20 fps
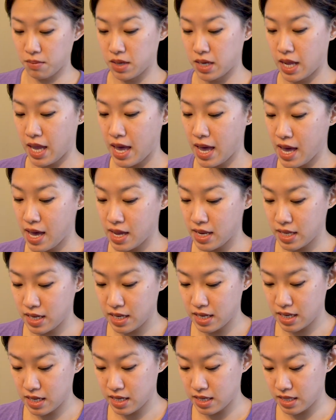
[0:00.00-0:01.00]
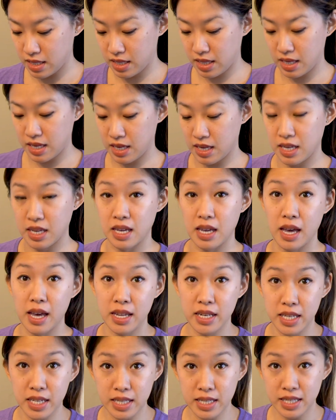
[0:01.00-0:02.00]
I'm gonna add in the
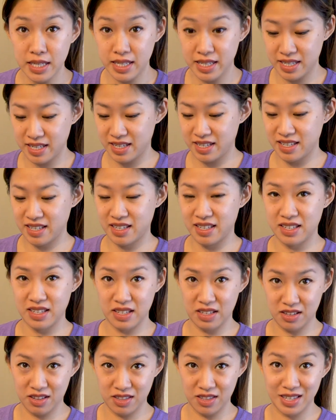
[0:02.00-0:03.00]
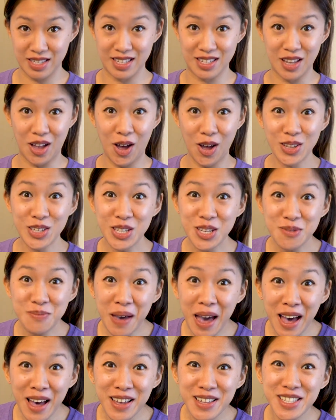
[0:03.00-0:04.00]
onions. This is all 2
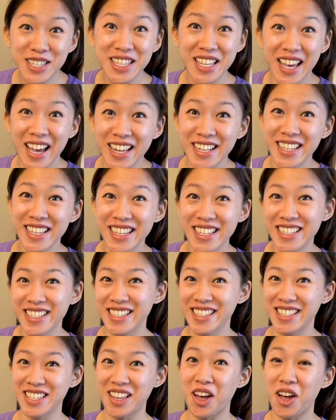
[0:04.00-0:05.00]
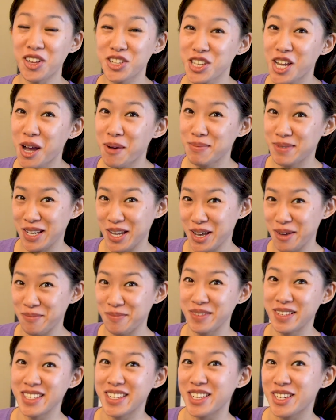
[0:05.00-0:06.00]
pounds of the onions, all chopped
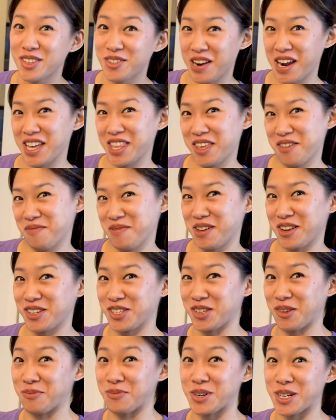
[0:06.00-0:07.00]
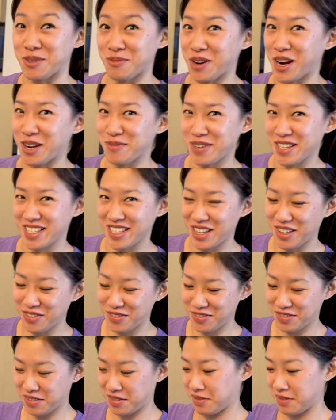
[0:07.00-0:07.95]
up. Didn't cry that much, so I'm pretty proud of myself.